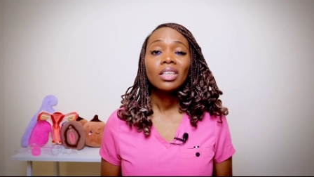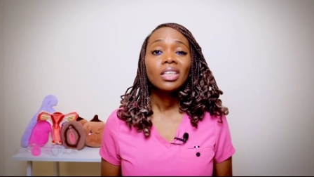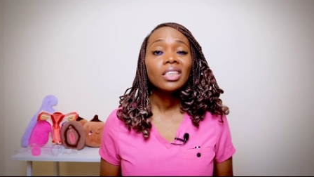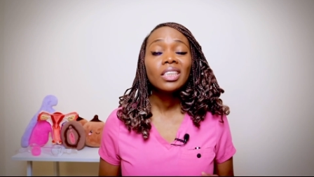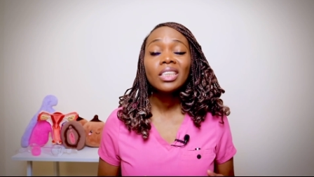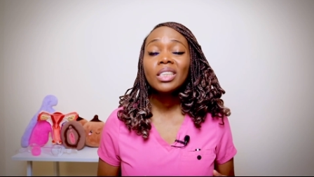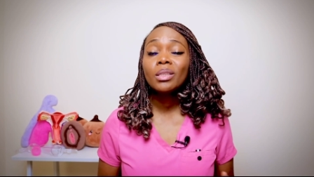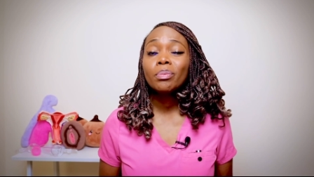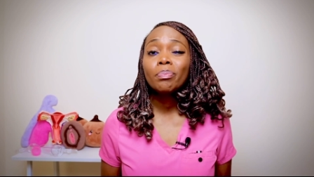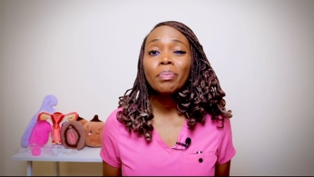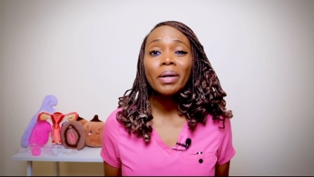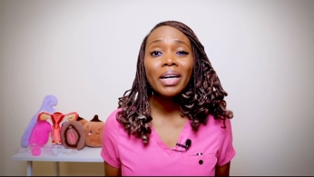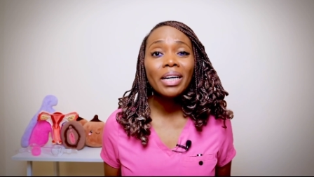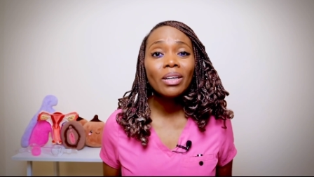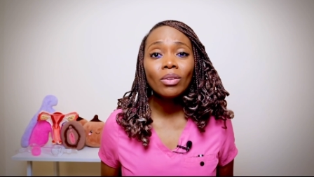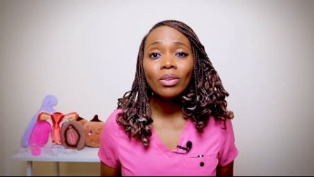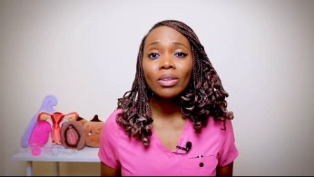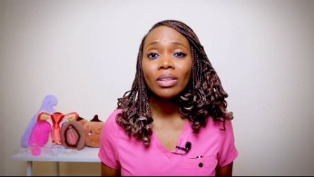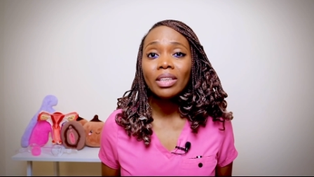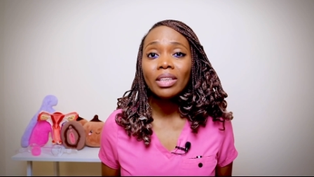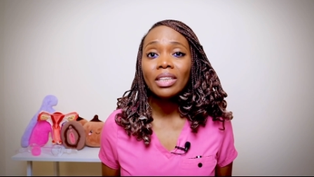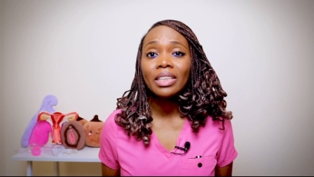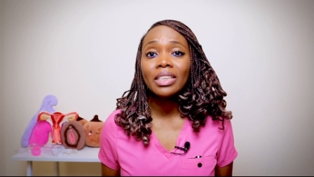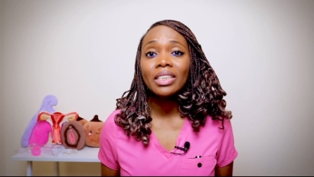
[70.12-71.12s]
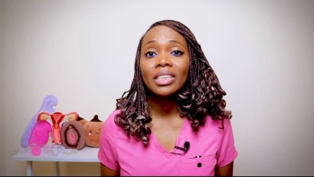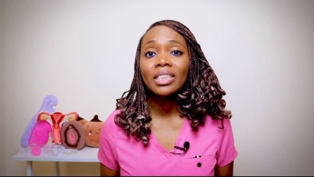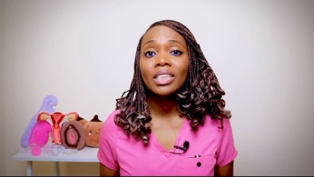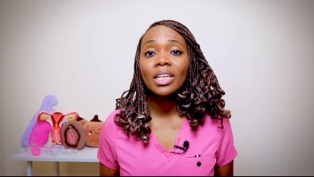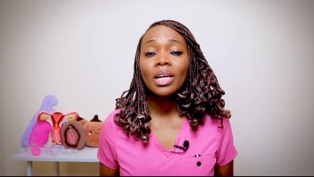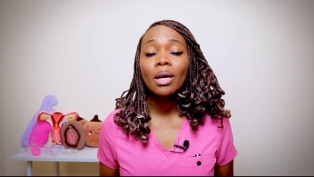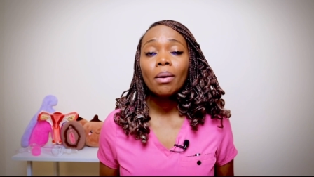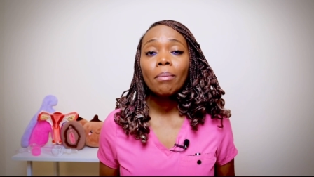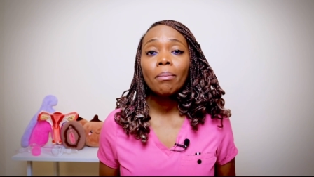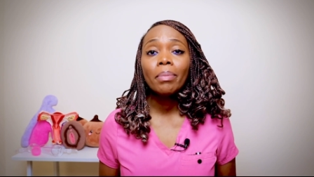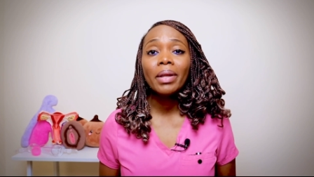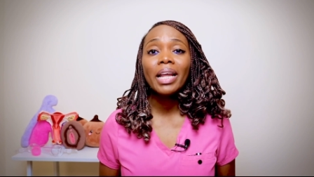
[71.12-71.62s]
Despite all this,
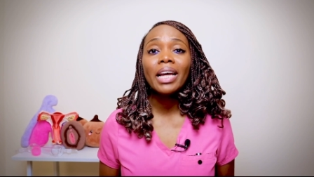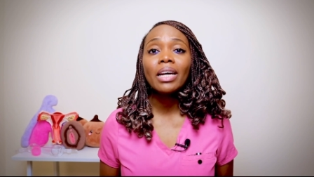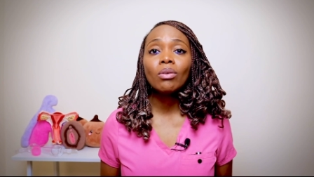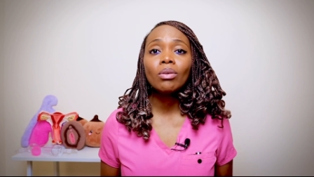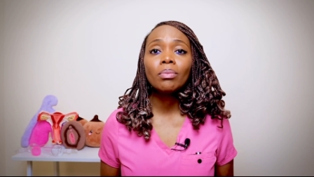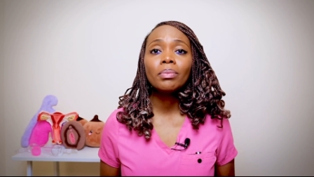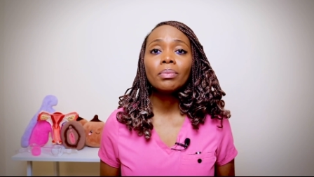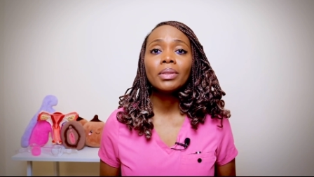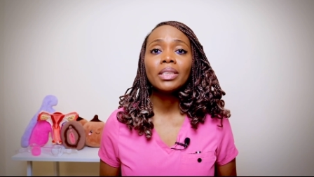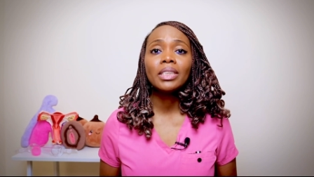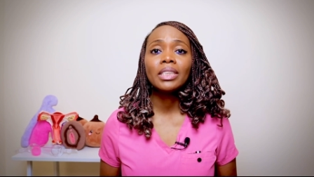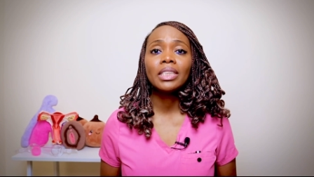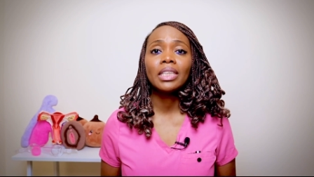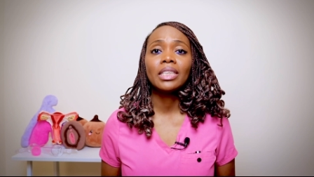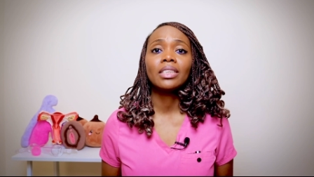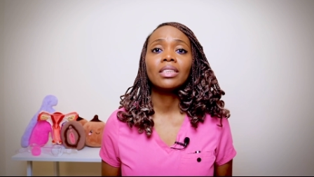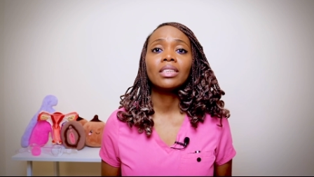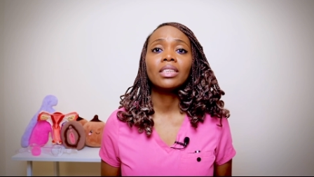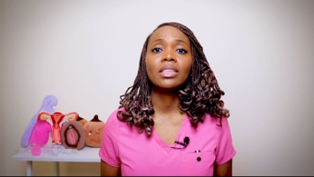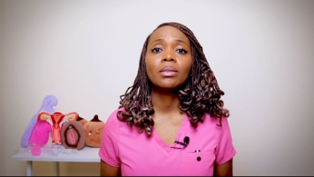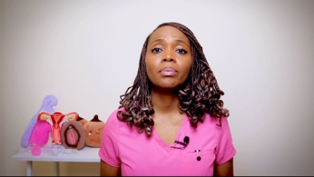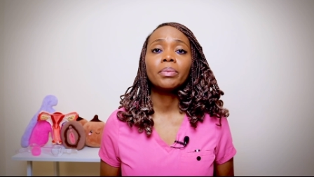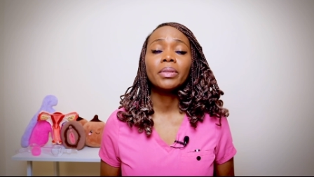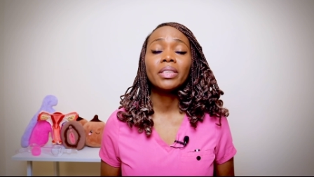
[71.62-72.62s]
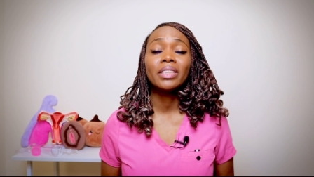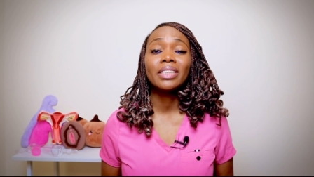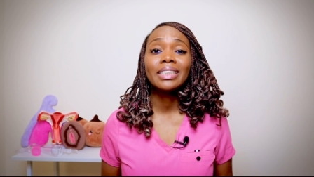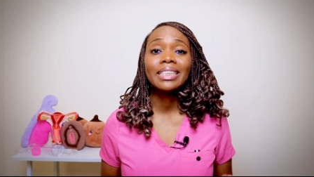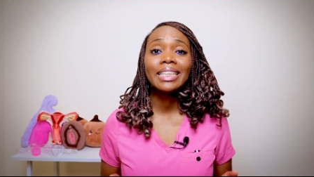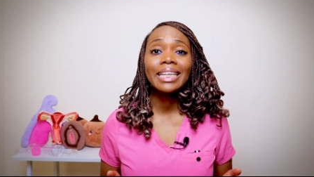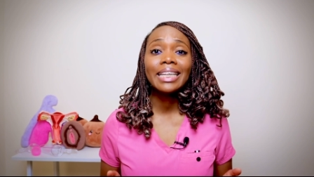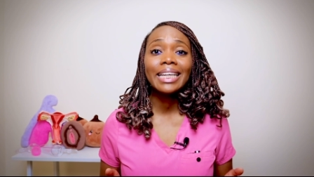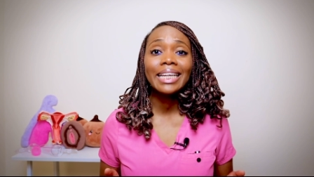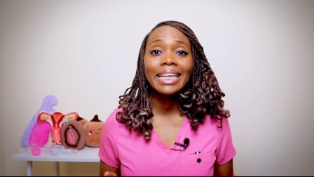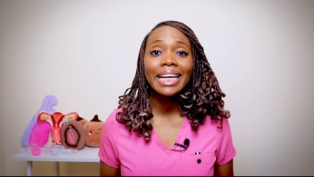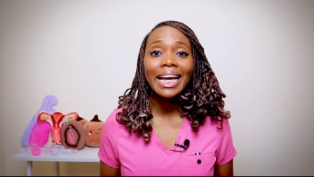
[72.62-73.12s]
Black women tend to experience
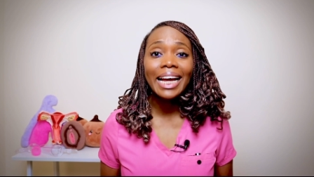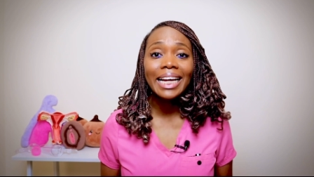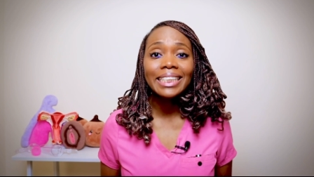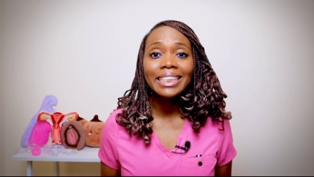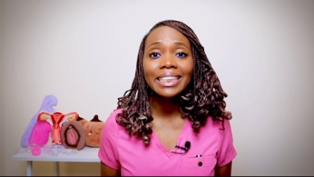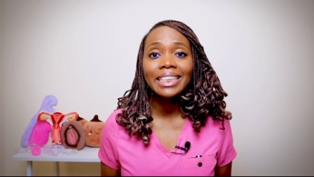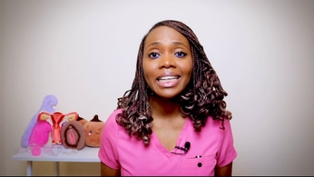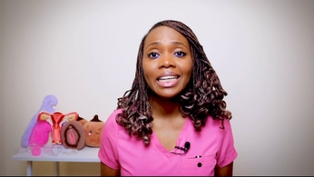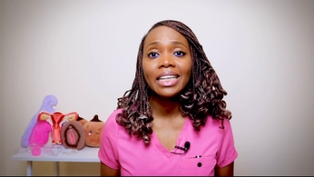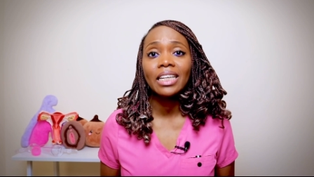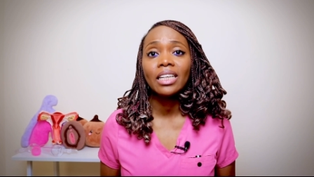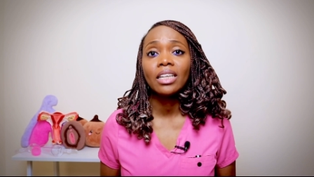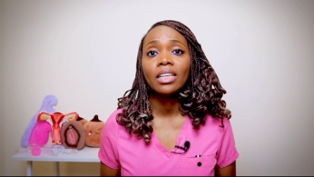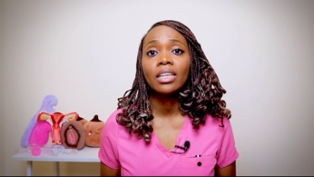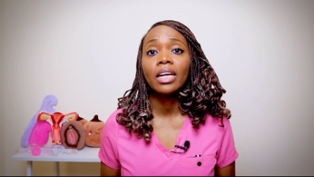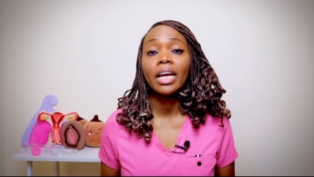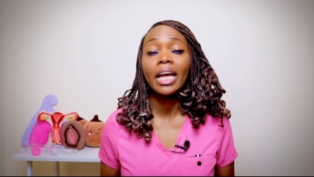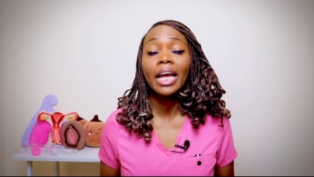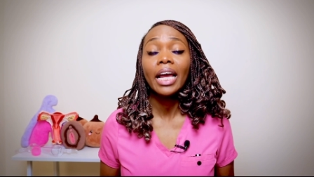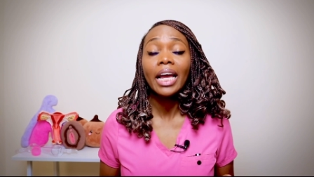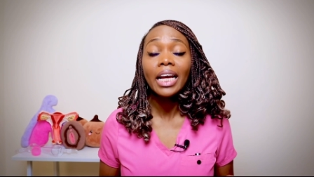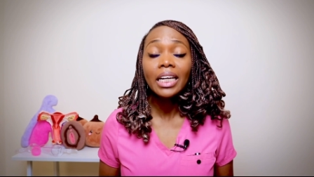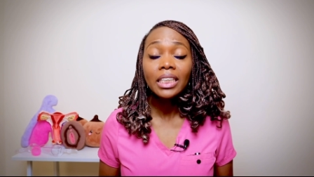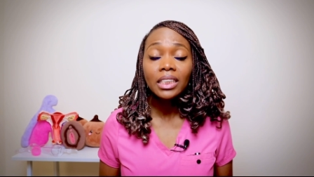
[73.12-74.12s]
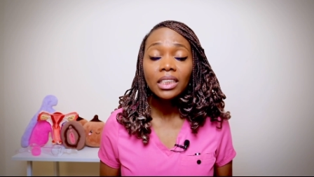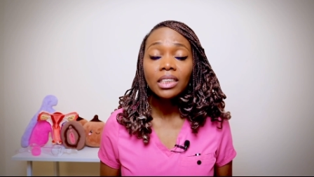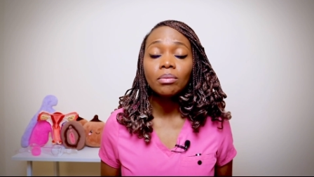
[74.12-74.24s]
gaslighting and